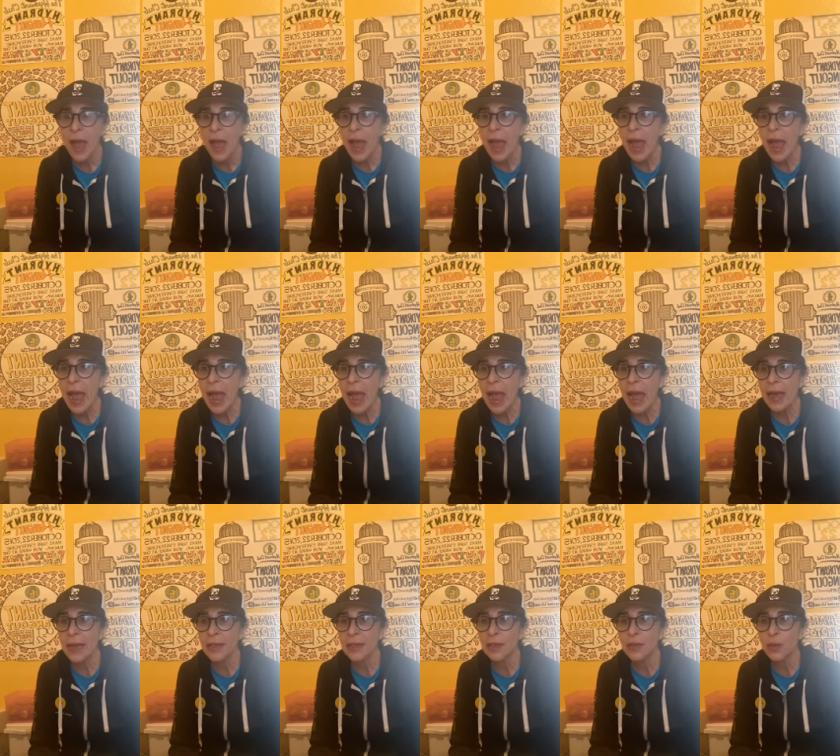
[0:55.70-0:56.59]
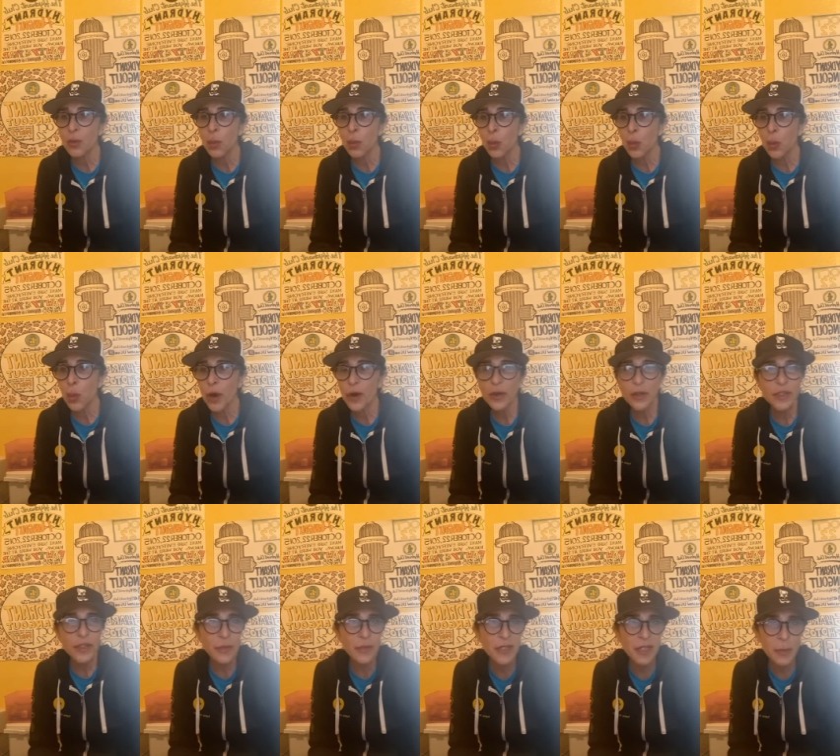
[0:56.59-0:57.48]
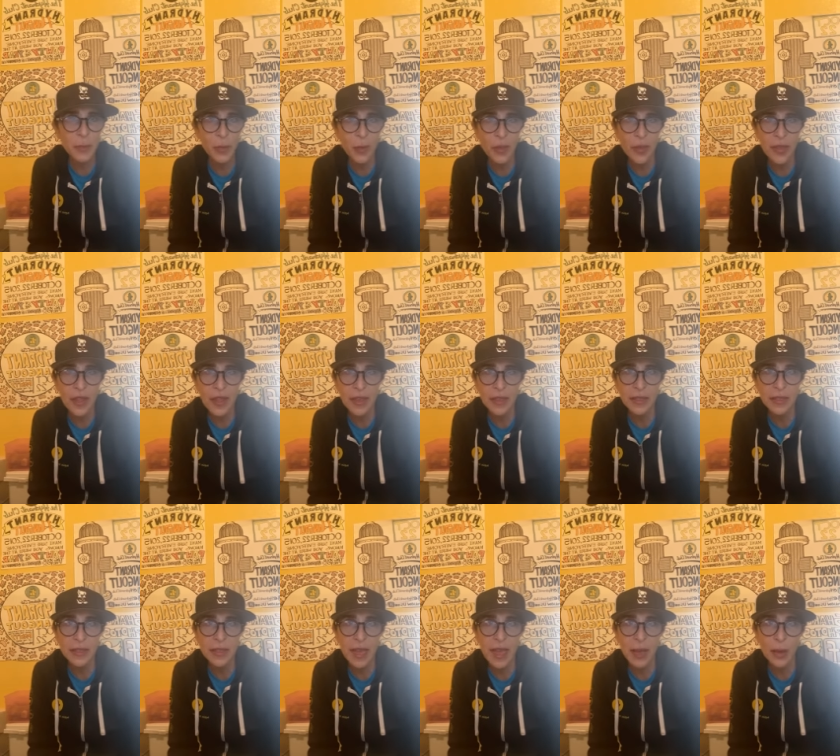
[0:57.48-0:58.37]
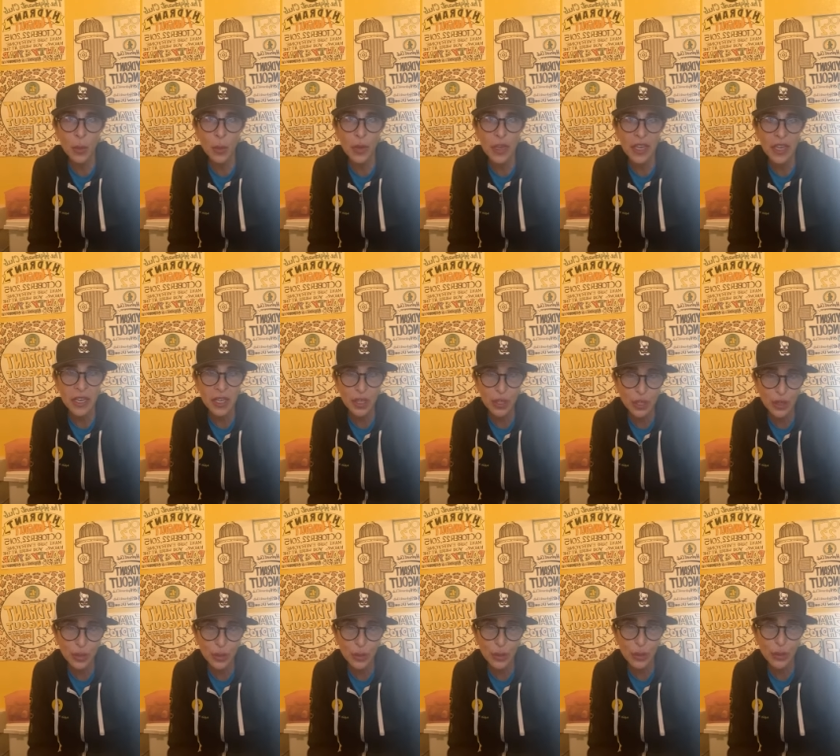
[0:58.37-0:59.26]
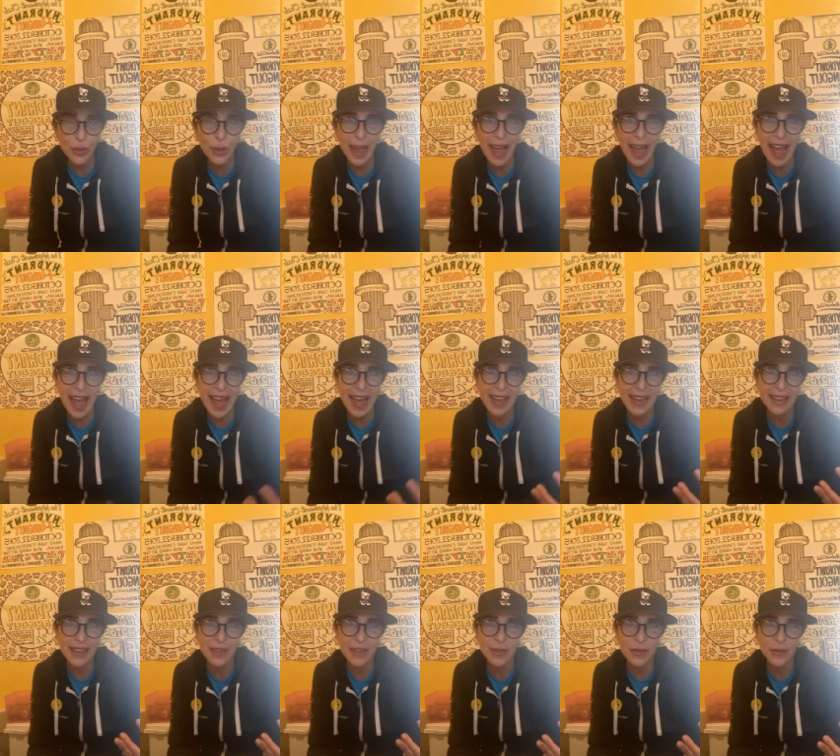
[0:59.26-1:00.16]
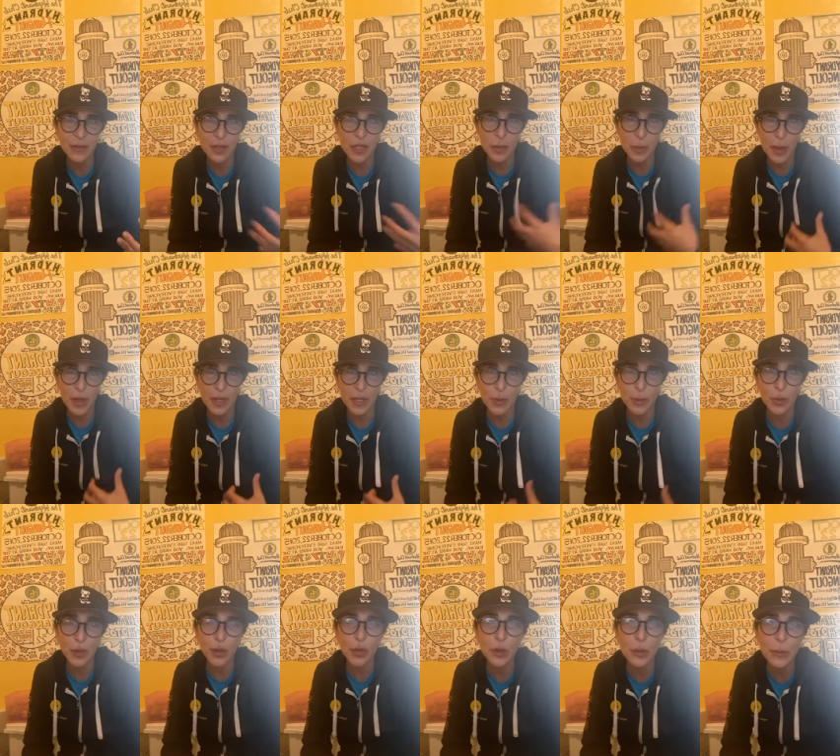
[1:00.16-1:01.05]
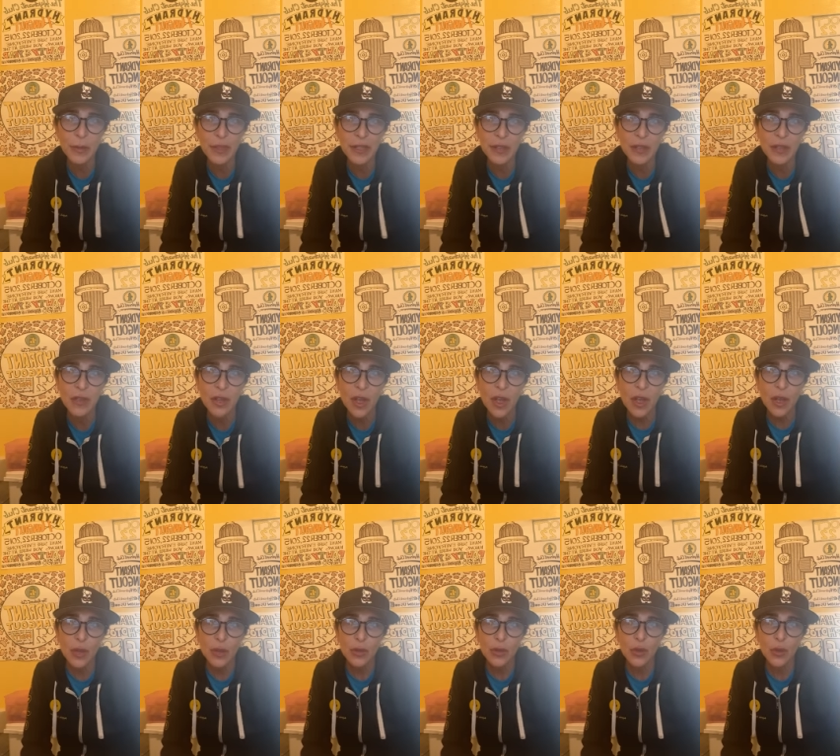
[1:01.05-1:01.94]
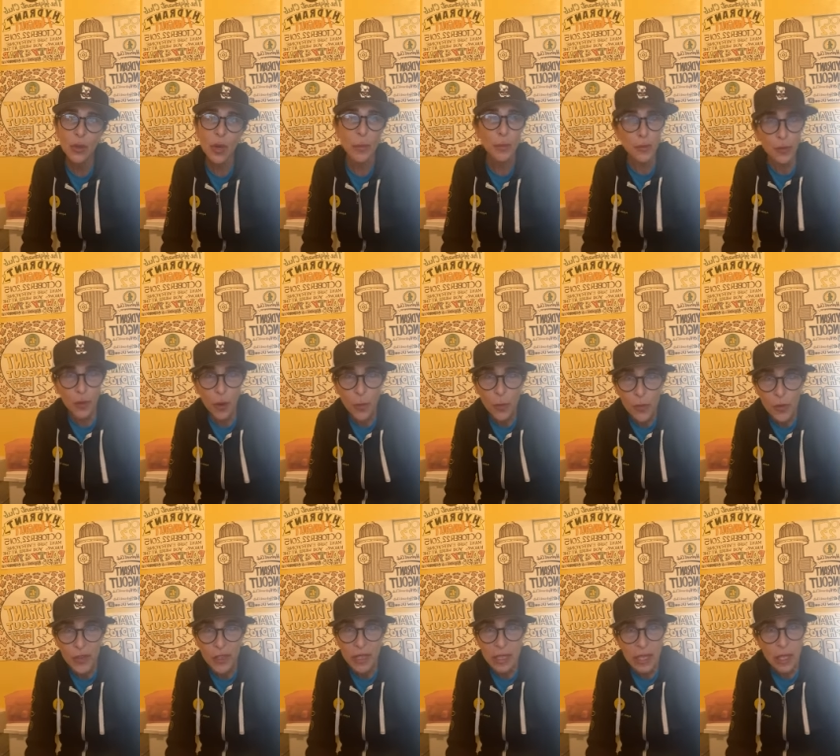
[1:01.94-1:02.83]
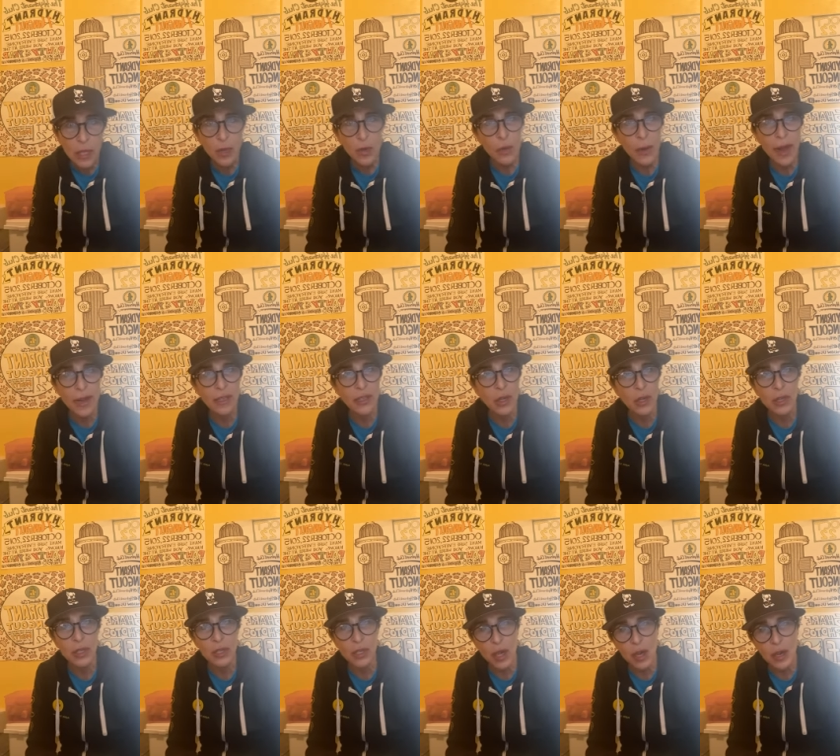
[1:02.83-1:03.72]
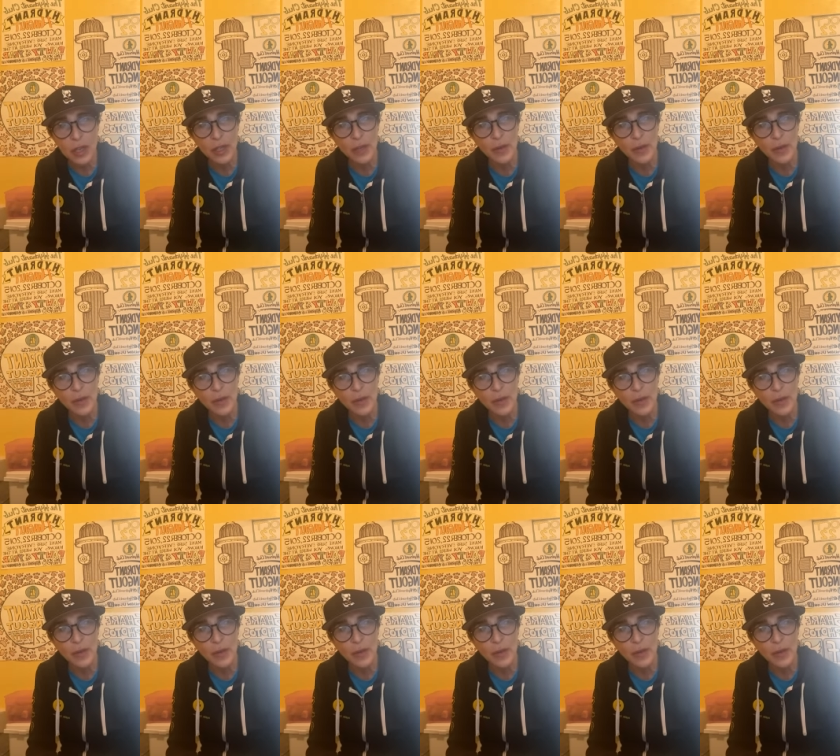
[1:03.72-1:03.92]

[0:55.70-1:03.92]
and what are some simple things that we can do as responsible humans to appropriately correct our dogs